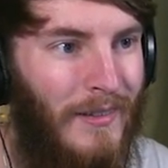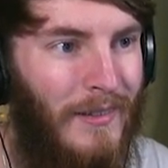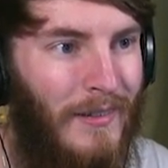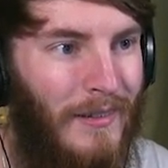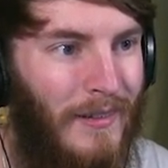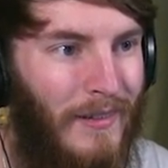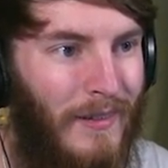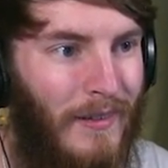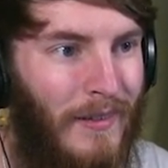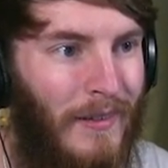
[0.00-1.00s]

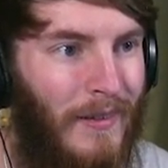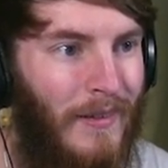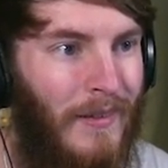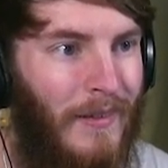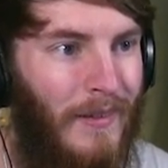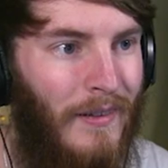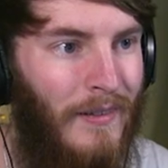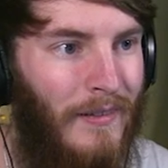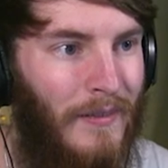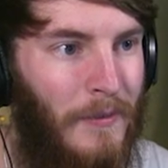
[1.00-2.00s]

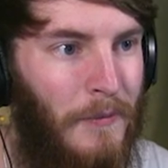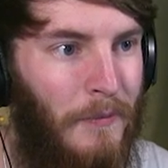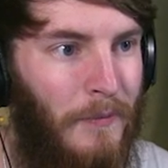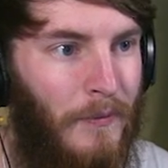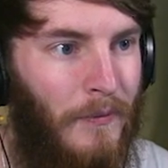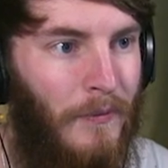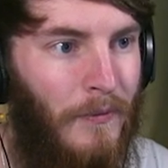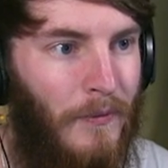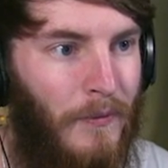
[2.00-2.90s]
(silence)